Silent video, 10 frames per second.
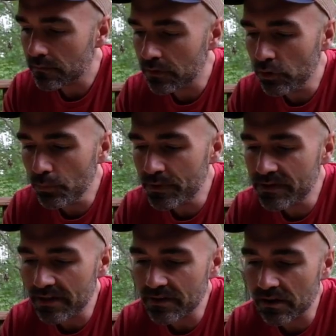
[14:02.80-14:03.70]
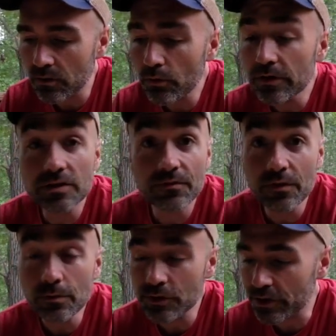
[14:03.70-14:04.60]
You possess a glorious
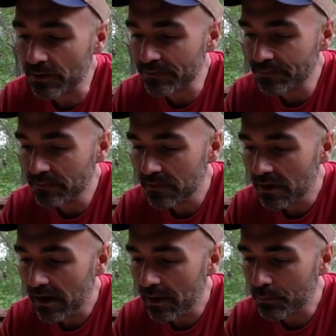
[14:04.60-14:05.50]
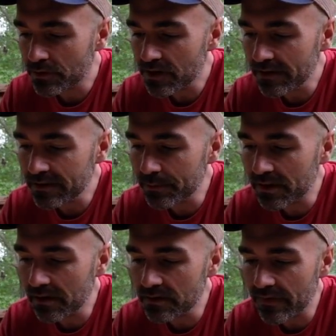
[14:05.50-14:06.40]
future, and precisely
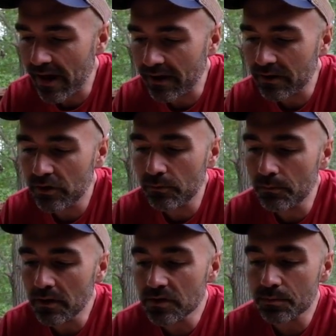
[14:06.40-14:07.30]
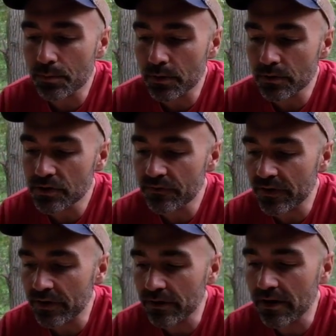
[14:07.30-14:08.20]
because of that, you must
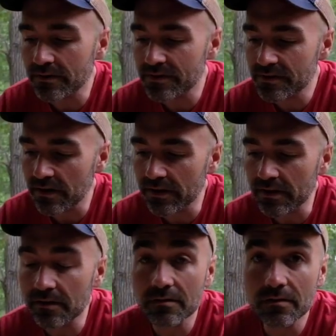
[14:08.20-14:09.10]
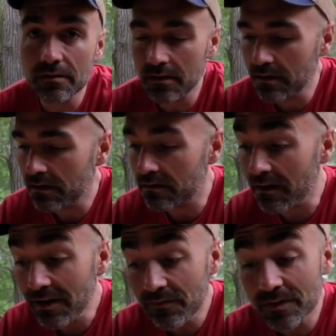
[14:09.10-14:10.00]
persevere and study.
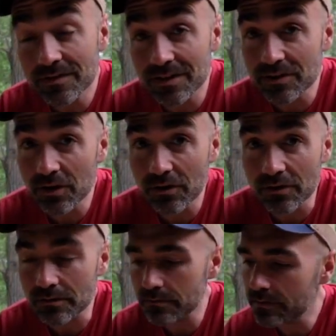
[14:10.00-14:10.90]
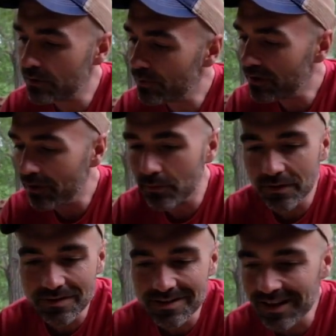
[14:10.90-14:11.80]
Life is eternal. Here we go.
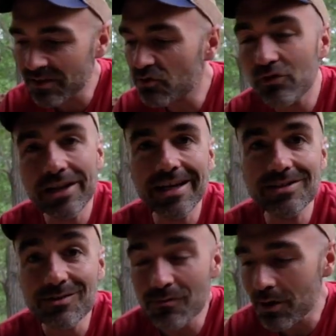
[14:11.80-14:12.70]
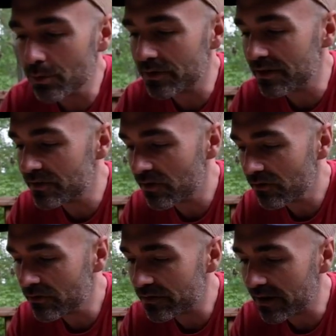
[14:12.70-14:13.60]
This is like three days in a row with the
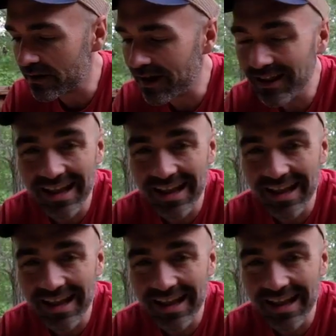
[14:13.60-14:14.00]
eternal thing. I...